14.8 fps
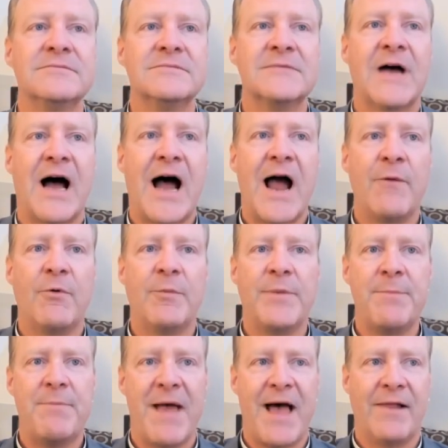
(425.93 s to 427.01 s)
I will be
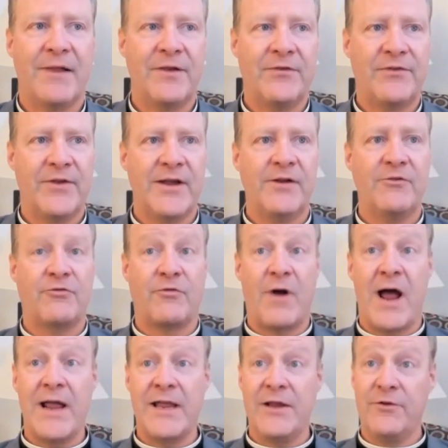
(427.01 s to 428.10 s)
balancing,
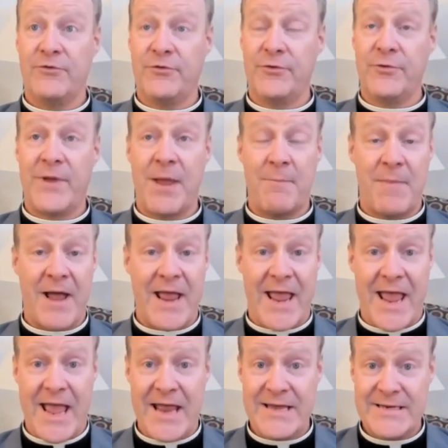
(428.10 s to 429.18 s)
trying to get my
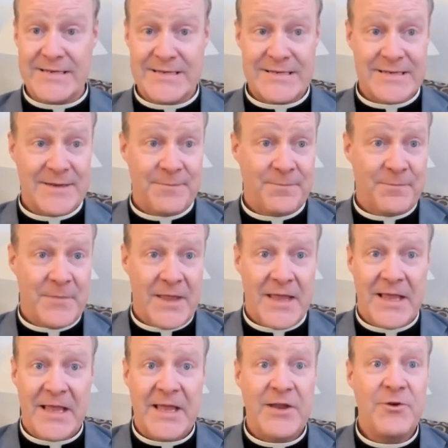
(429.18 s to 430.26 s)
head
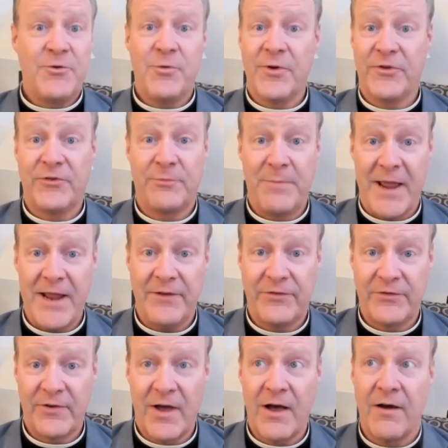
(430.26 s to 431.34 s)
into a space
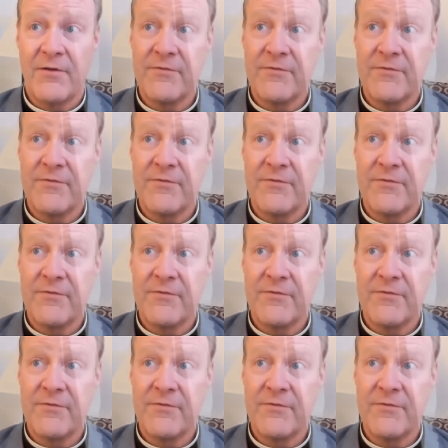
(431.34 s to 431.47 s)
of